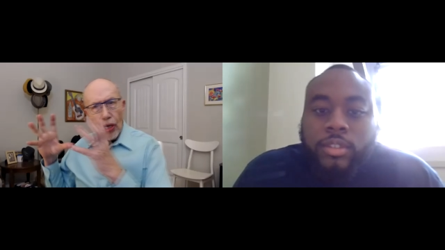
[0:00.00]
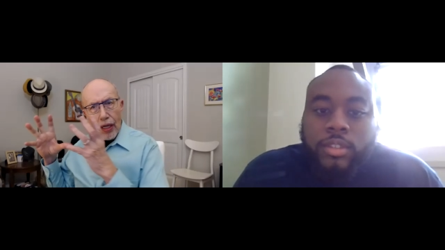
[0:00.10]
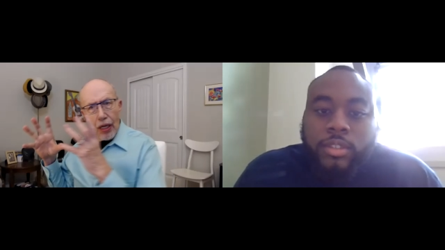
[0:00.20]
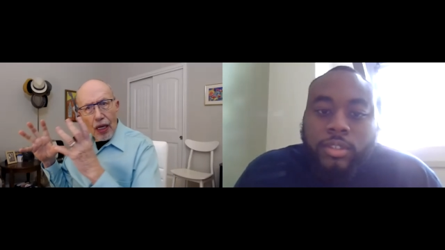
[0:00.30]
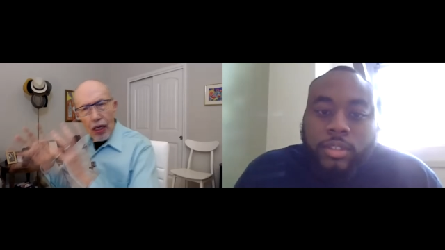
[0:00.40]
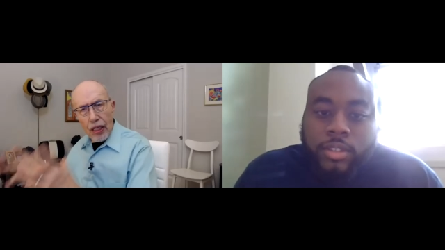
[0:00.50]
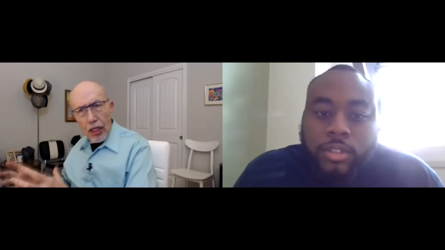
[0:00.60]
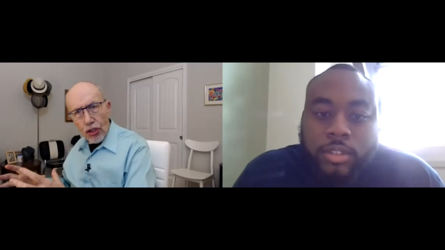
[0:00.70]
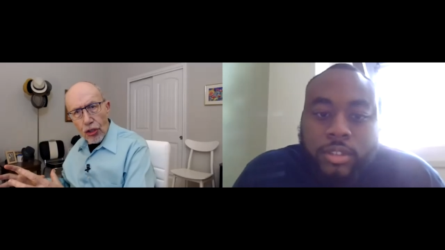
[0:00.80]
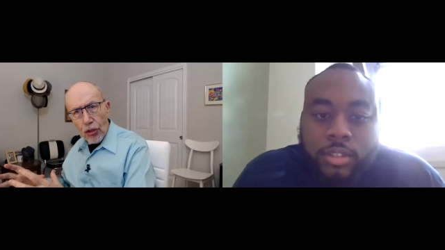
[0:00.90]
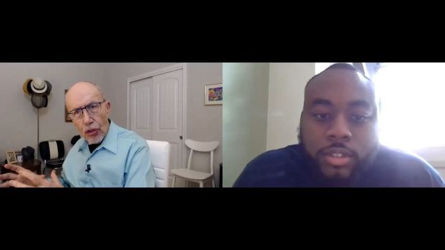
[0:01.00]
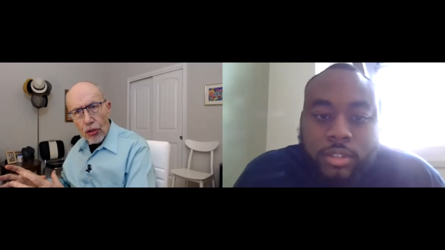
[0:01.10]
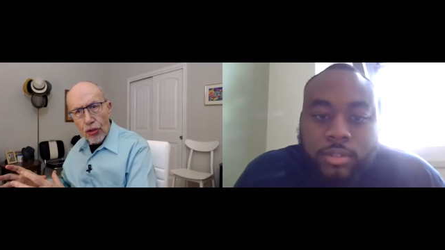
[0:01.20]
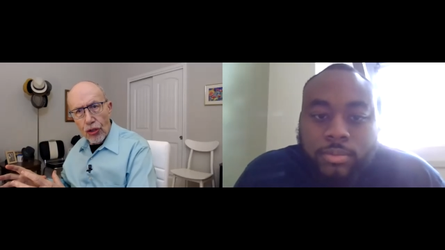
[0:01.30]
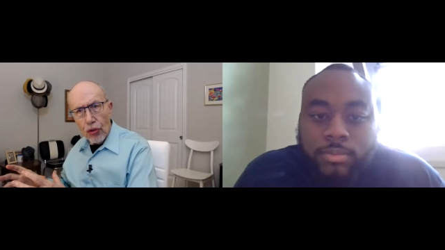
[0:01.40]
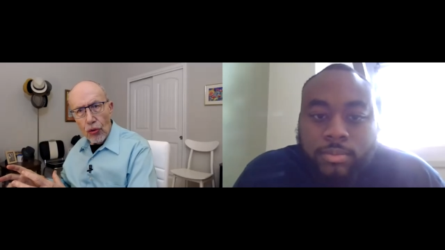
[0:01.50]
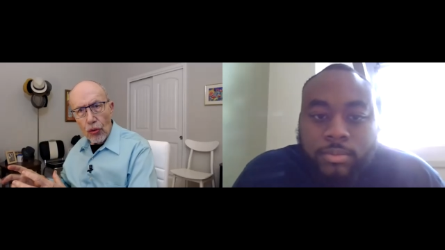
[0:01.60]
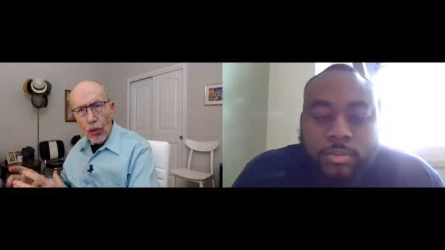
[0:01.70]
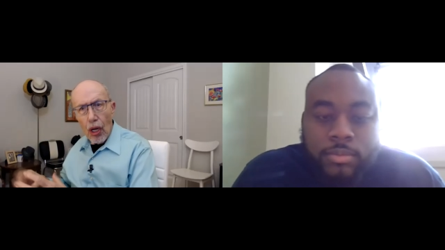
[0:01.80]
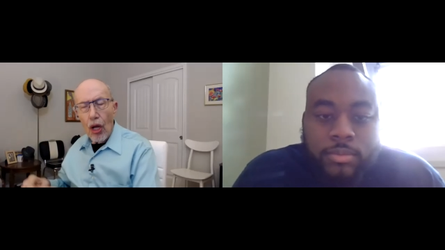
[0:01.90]
Speaker 1: In, addition to your
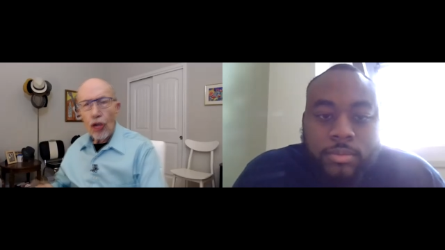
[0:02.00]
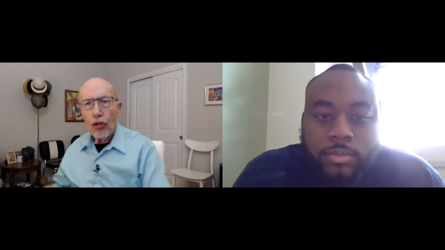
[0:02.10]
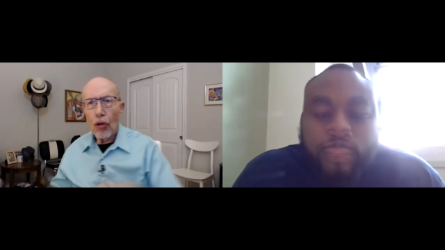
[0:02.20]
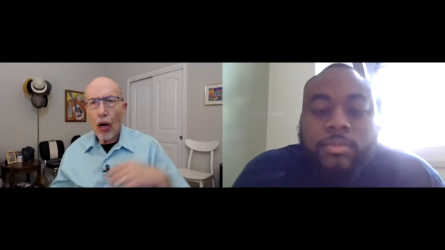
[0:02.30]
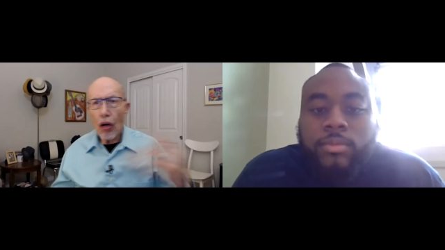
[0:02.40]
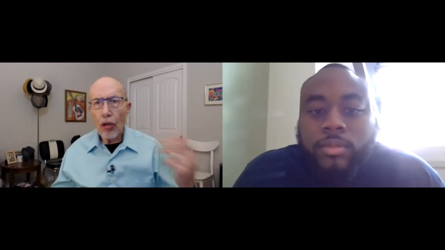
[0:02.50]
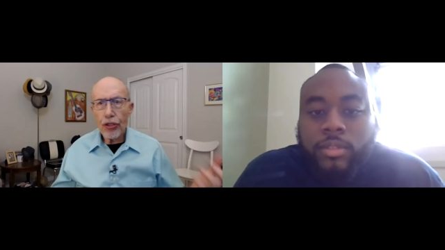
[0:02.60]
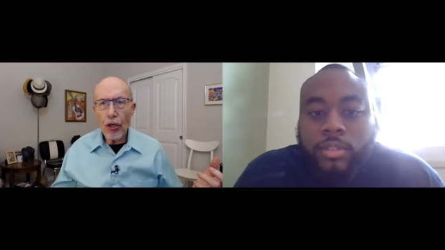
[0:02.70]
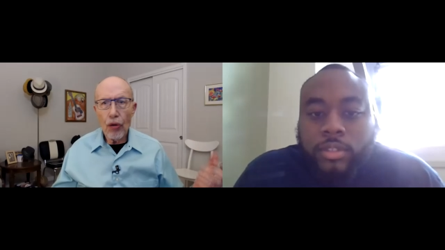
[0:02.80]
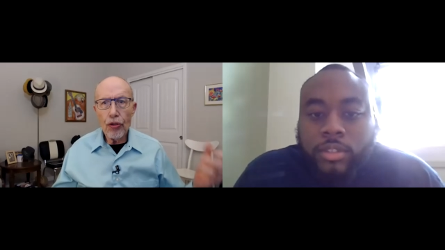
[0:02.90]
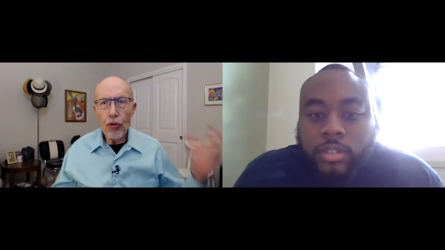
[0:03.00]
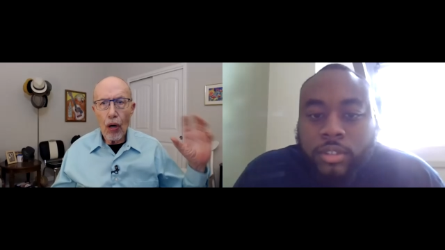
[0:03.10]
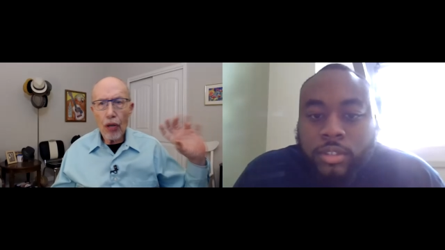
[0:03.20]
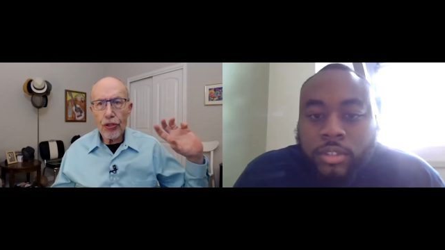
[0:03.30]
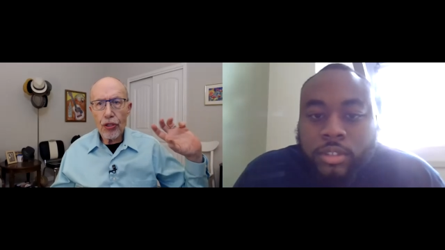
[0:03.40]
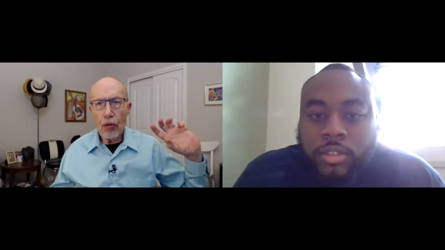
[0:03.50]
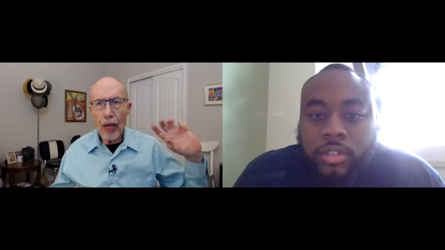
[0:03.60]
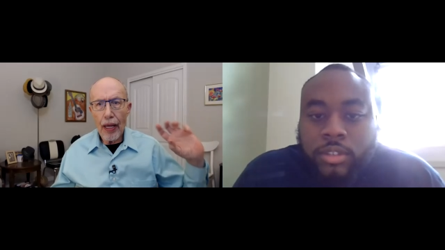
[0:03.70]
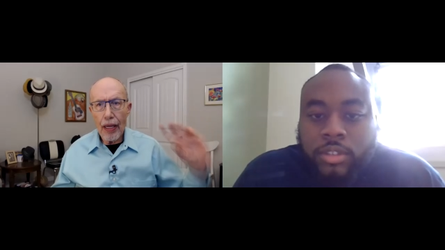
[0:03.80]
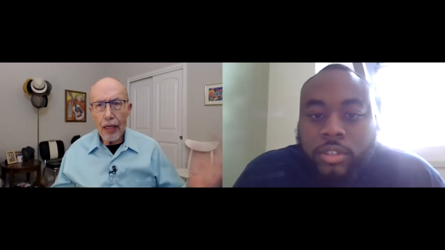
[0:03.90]
school, you're also you're also
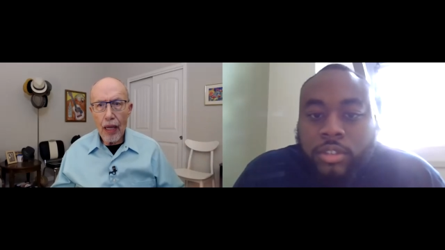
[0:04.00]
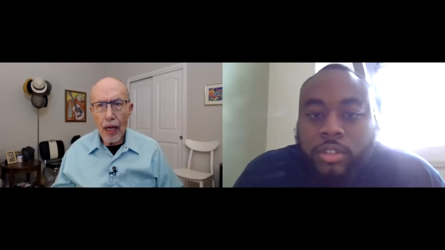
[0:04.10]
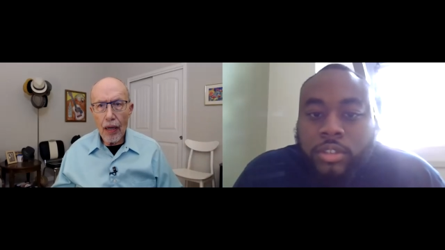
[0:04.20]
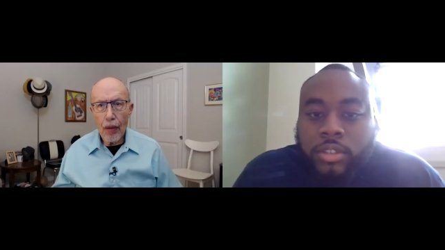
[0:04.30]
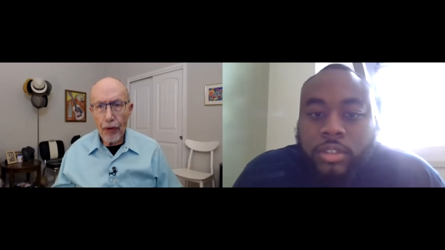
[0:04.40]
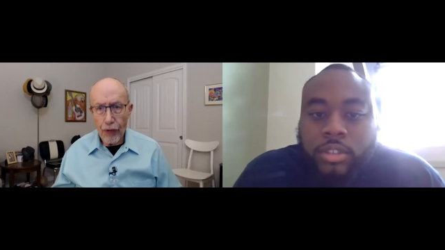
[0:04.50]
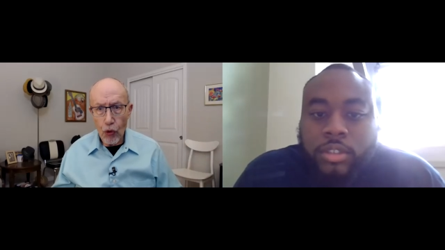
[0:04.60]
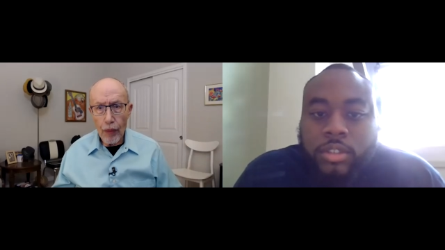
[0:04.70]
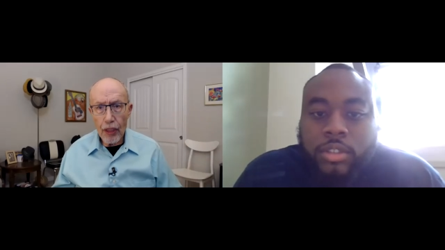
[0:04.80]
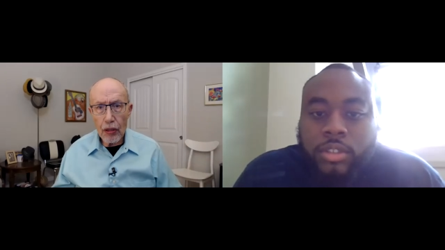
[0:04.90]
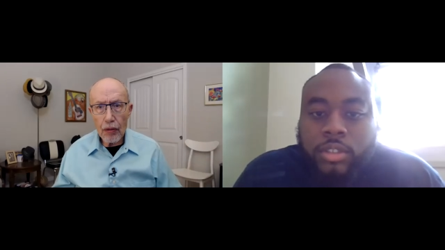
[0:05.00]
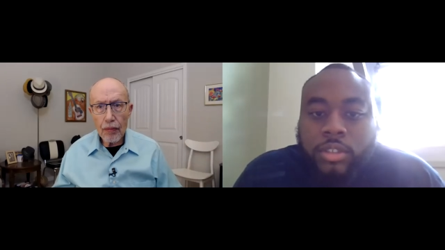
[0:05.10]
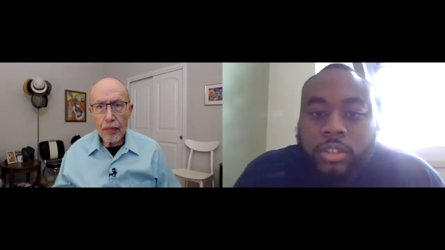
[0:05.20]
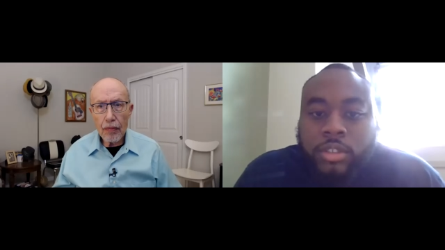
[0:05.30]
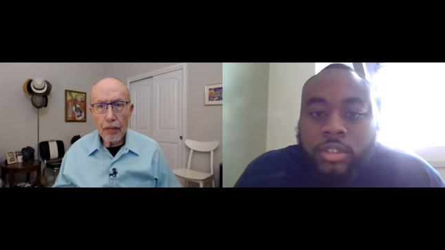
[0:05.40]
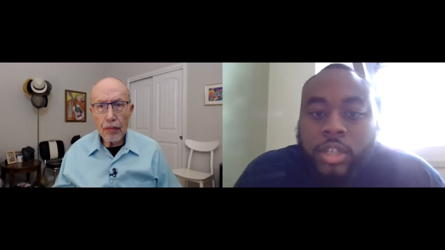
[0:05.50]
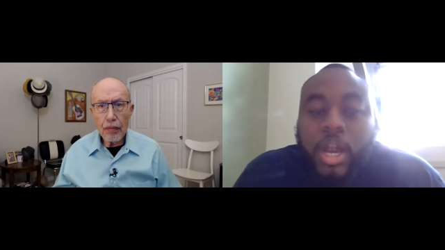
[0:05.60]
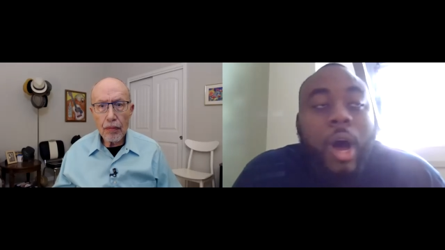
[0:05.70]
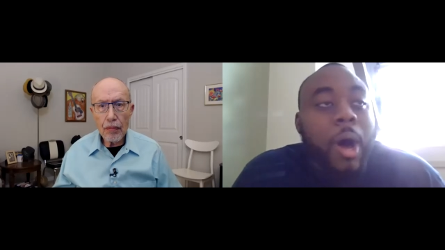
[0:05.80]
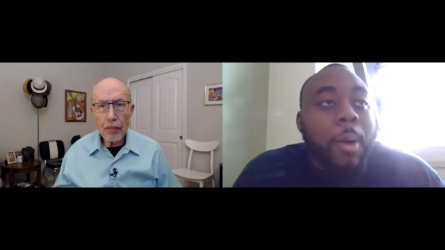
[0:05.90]
a uh, a performer.
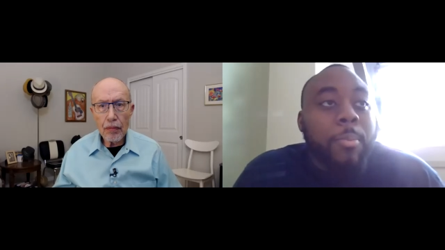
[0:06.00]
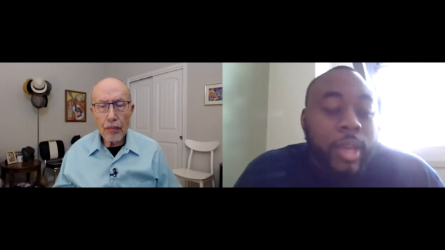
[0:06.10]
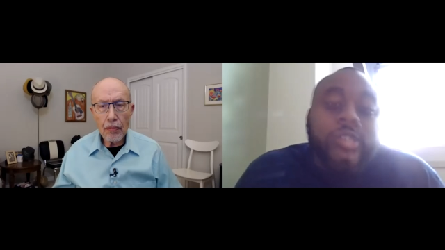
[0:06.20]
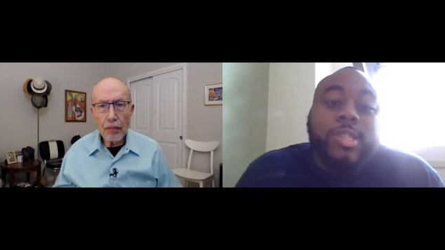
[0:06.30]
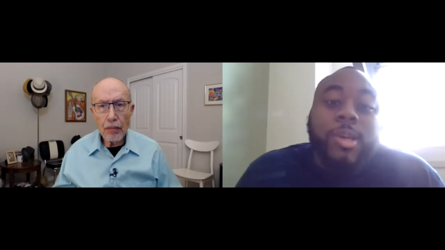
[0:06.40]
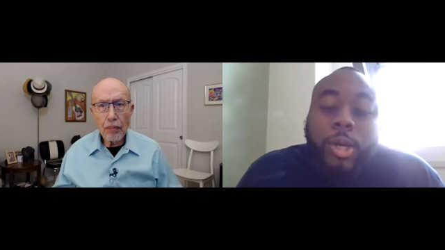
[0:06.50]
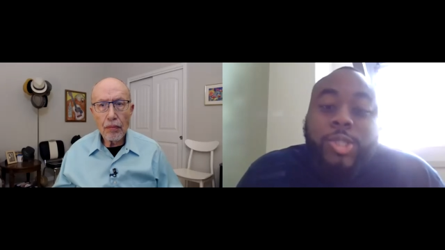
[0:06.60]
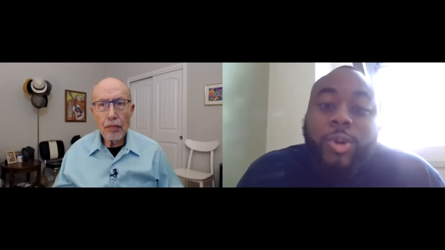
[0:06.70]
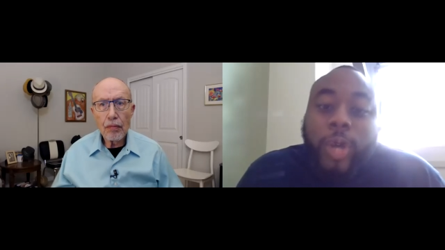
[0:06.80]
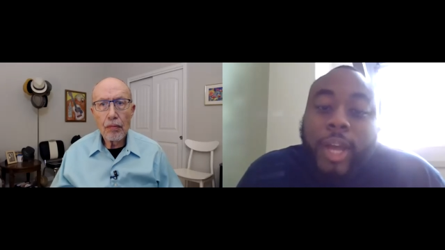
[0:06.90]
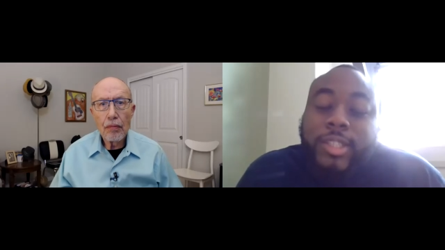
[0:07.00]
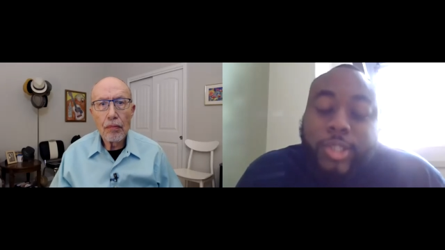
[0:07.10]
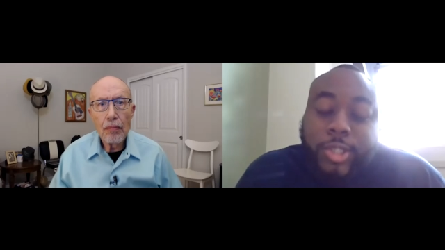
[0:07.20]
Speaker 2: Um, uh, yes, I'm also I teach